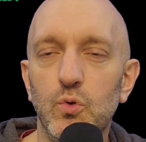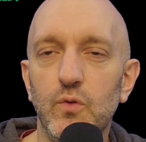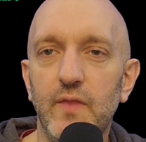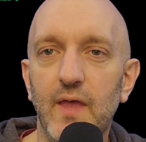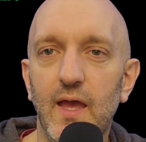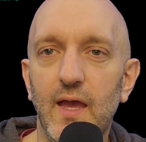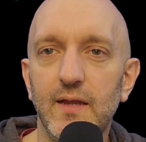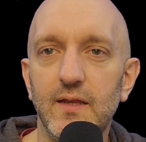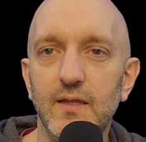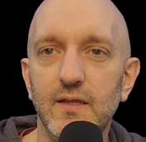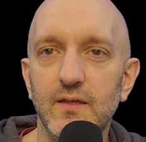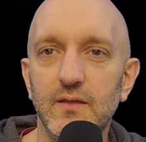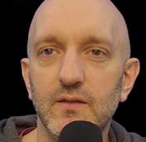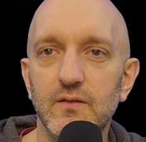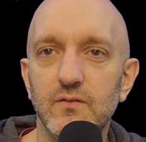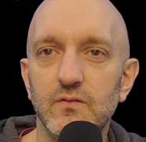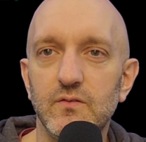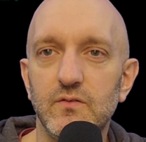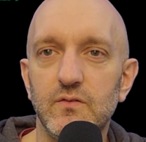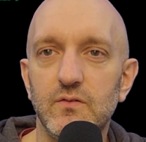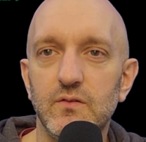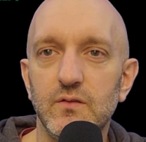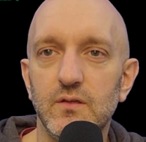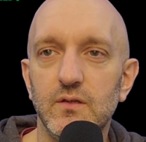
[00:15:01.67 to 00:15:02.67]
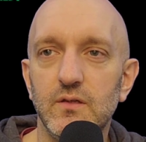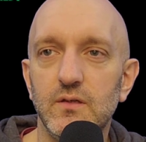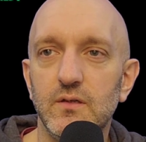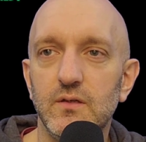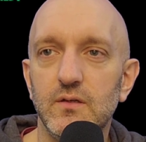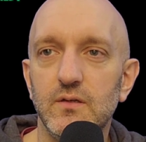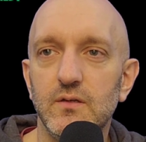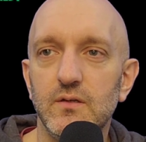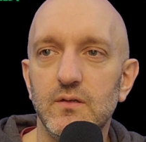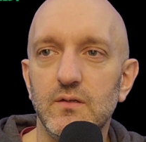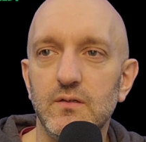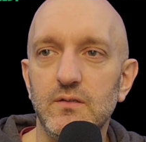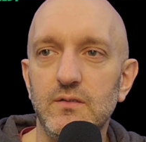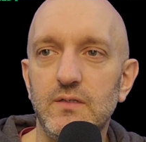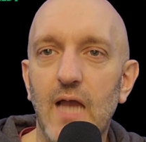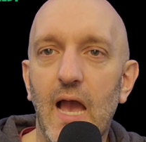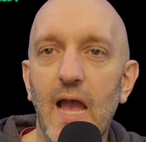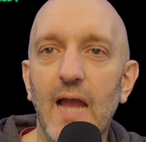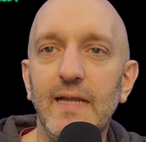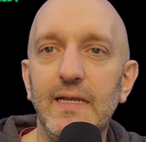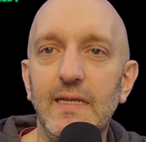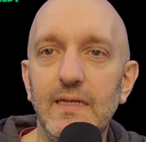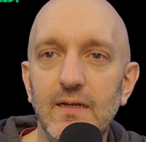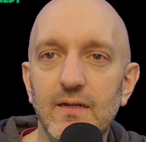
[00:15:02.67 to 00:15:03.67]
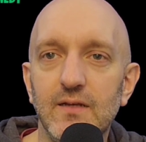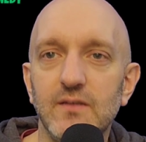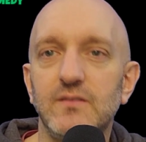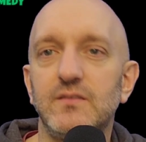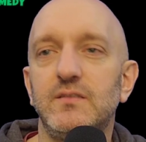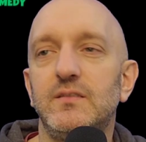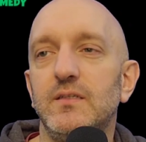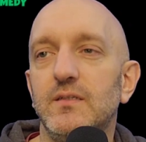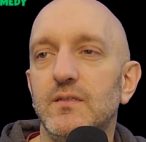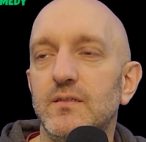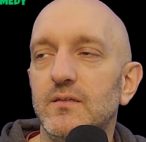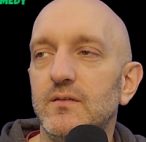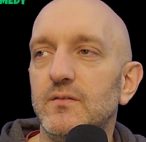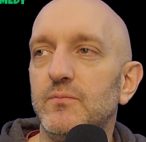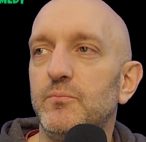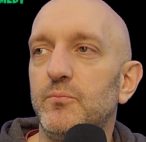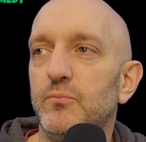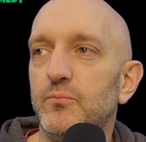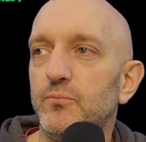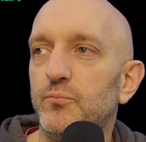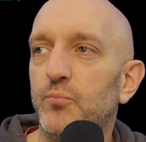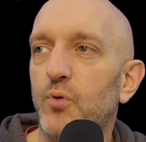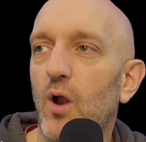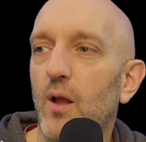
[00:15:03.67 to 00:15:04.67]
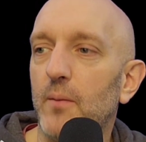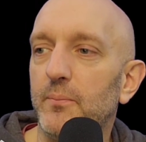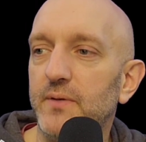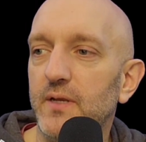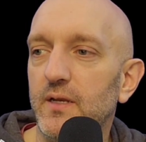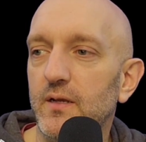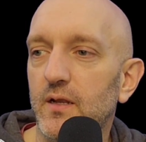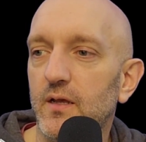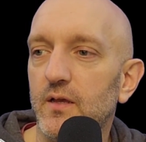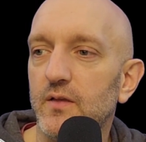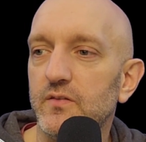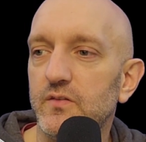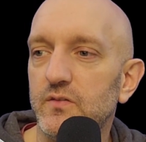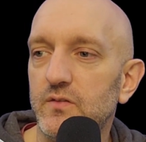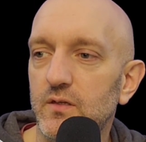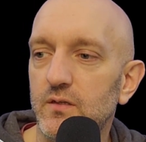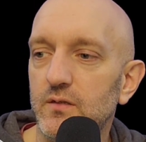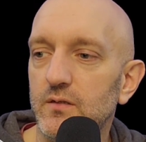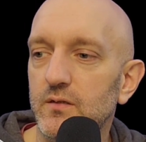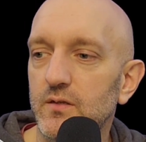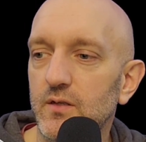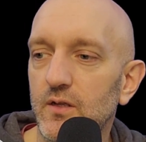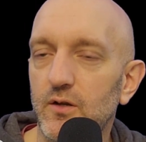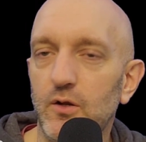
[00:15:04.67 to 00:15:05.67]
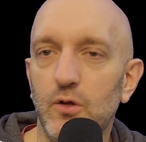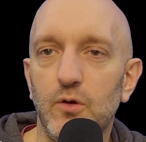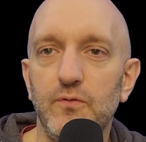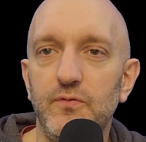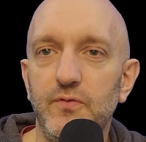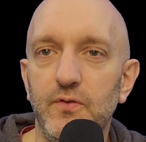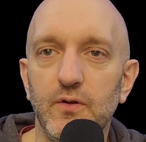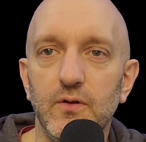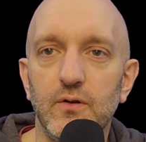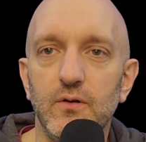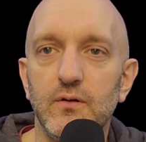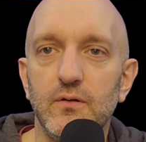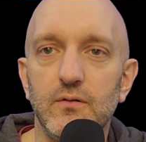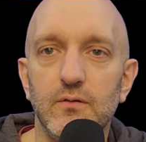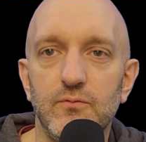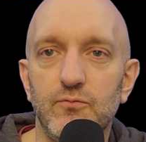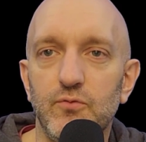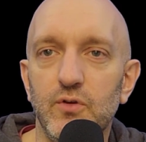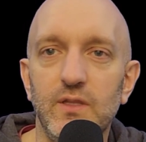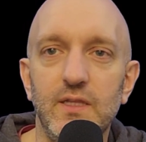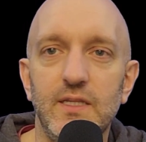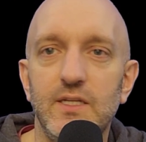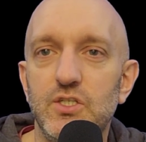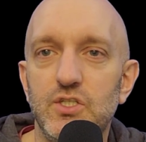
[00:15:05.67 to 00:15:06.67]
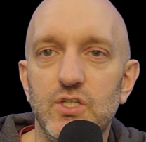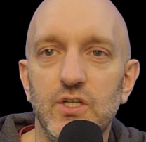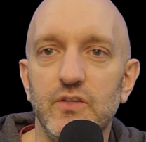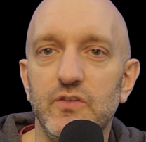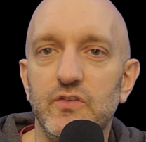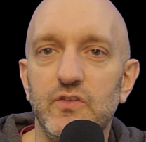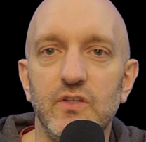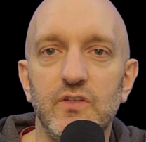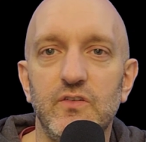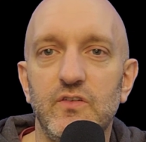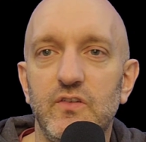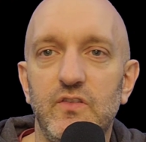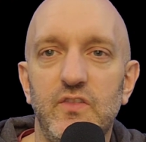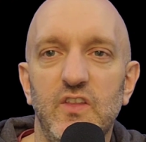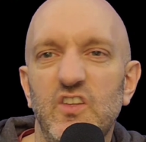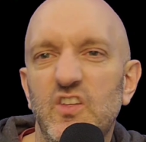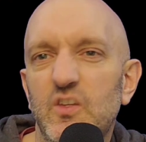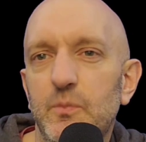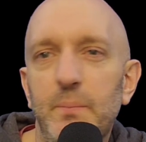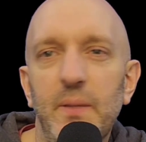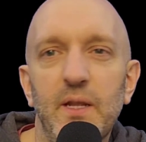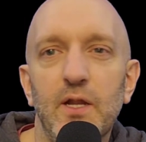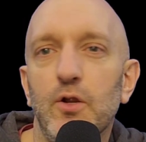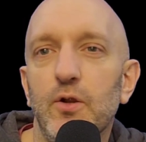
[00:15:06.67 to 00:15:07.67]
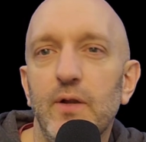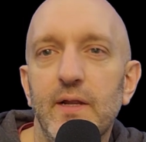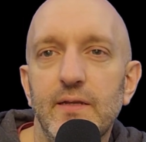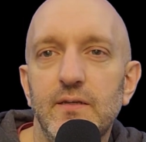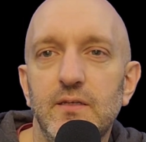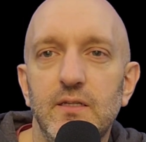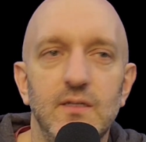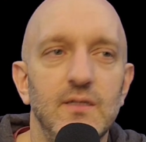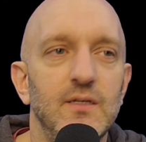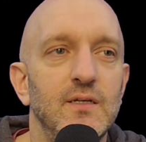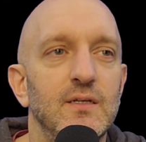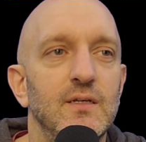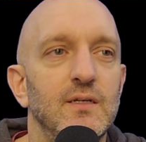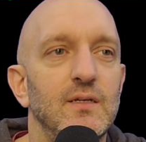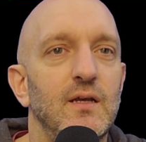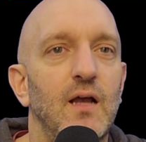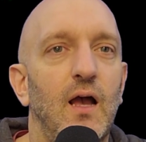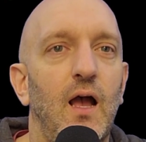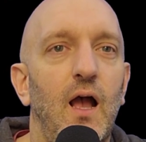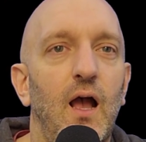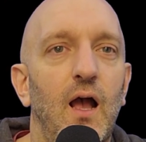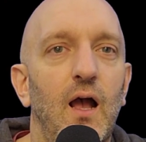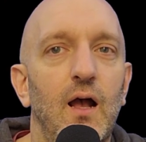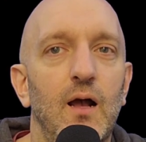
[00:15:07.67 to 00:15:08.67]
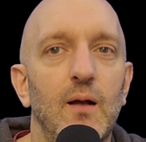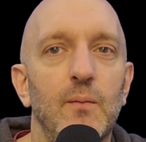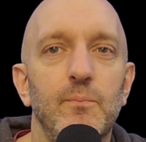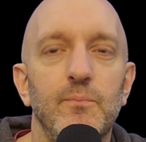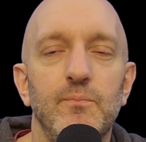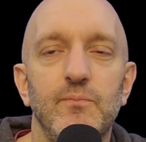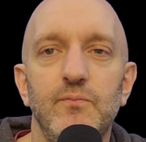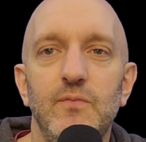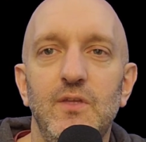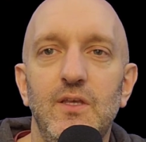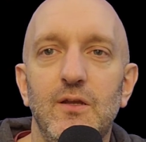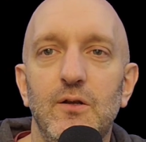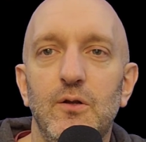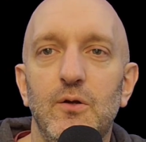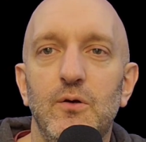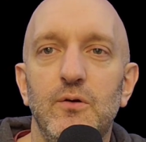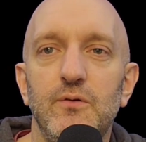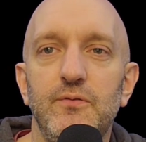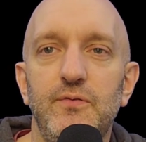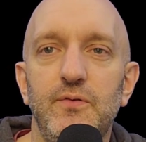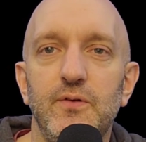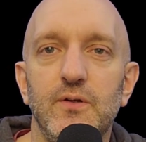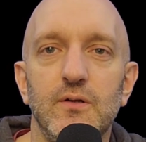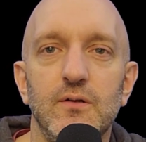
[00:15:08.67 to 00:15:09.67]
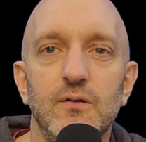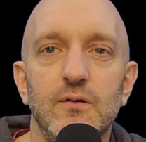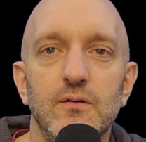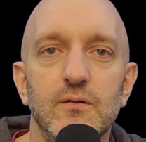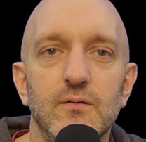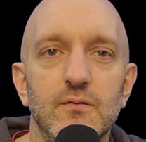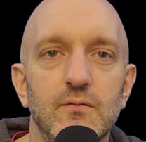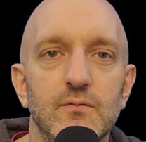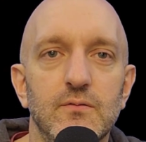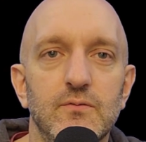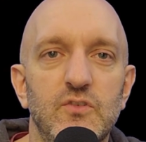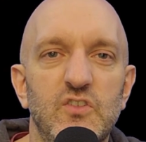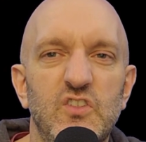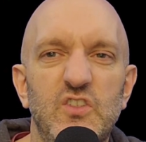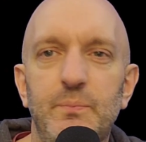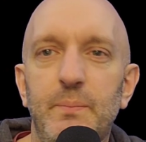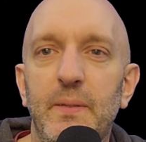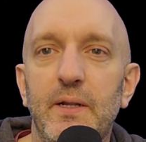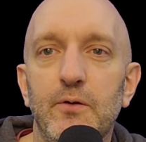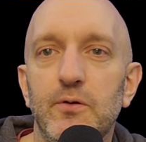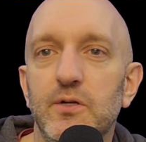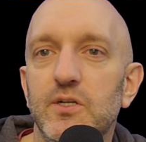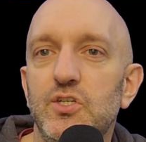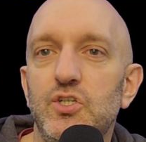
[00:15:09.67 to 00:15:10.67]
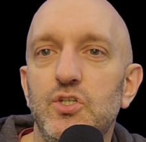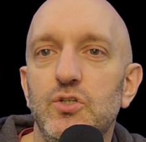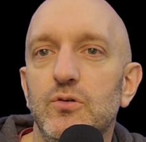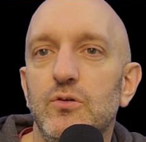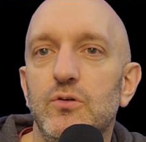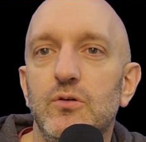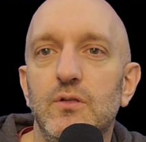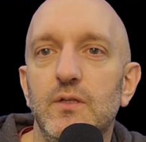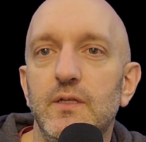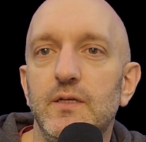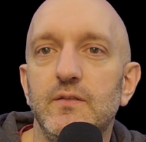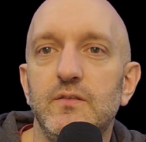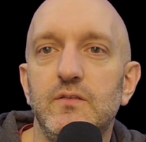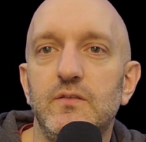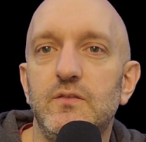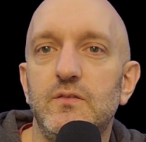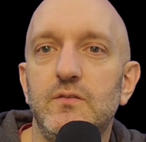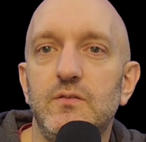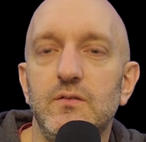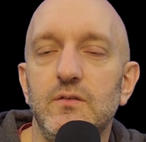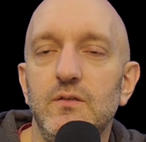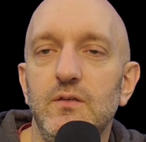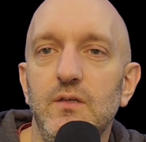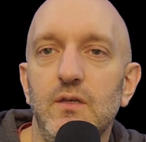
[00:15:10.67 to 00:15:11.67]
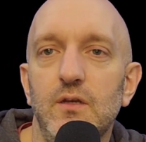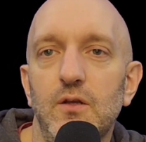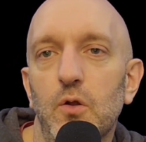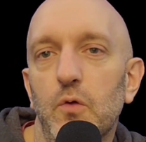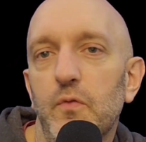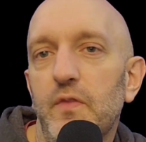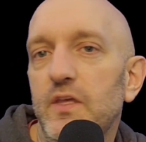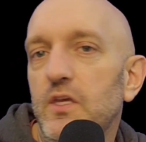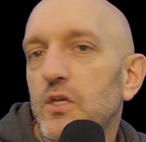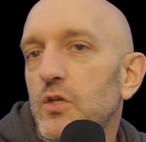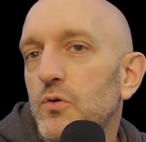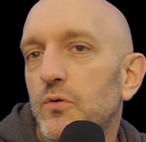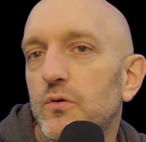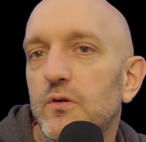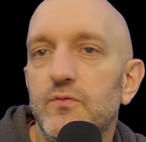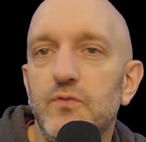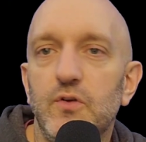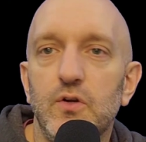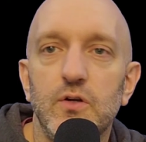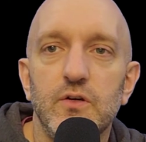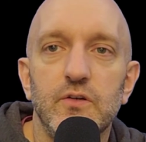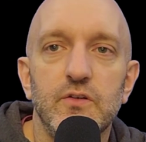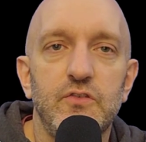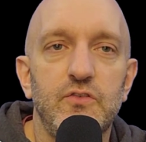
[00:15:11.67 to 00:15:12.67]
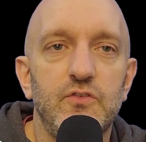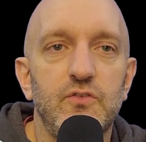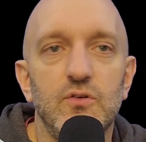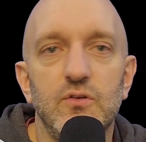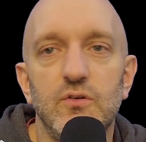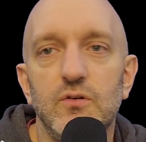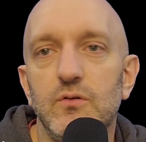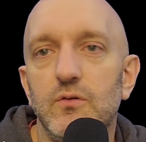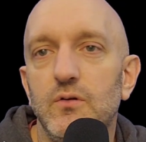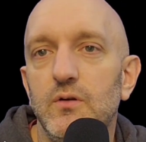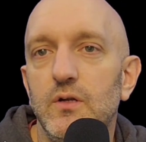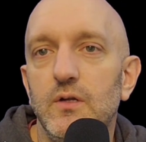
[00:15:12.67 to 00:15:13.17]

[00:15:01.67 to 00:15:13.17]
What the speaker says: that is guiding us and prompting us. And, if you're religious, it's the spirit. If you're spiritual, it's, the universe, or